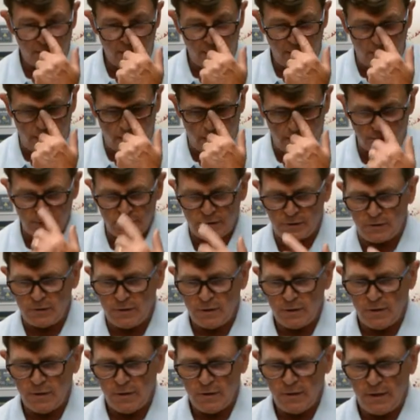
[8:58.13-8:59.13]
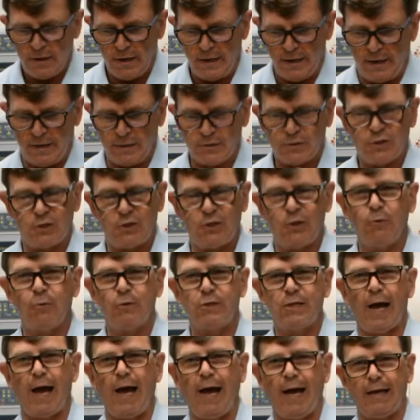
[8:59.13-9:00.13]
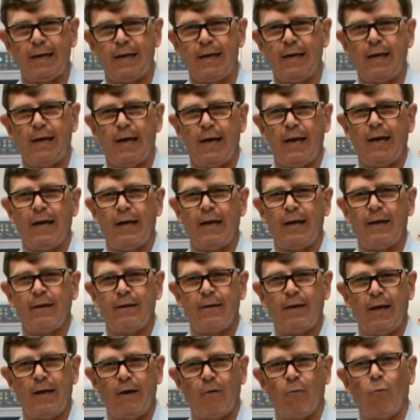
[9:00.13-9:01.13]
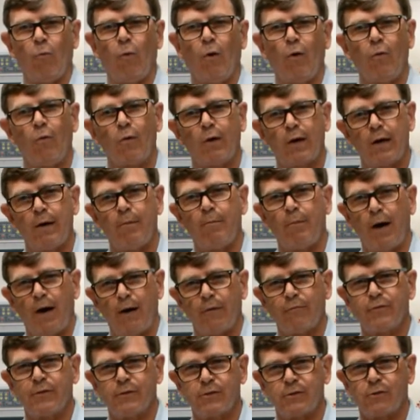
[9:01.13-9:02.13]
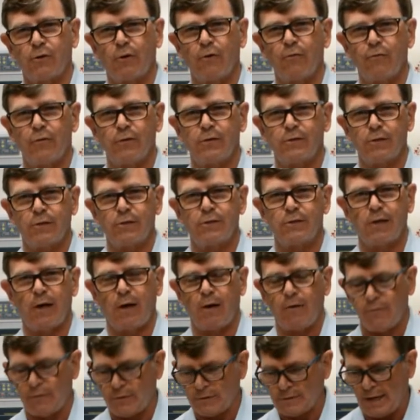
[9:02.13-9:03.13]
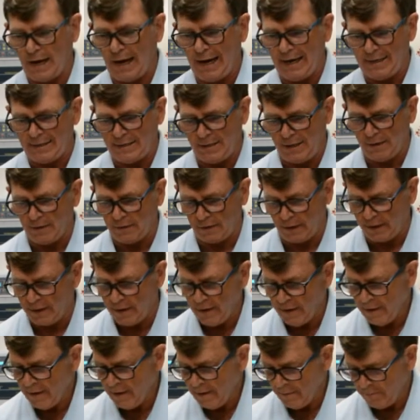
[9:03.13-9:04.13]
it is too tacky and it won't come off the surface itself, because ideally